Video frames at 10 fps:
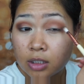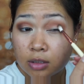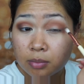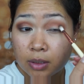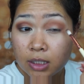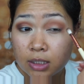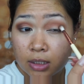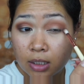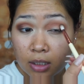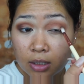just place
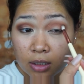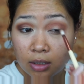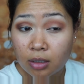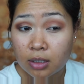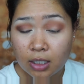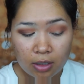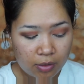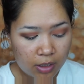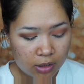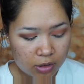it on the outer
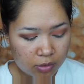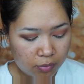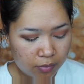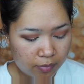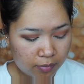edge too.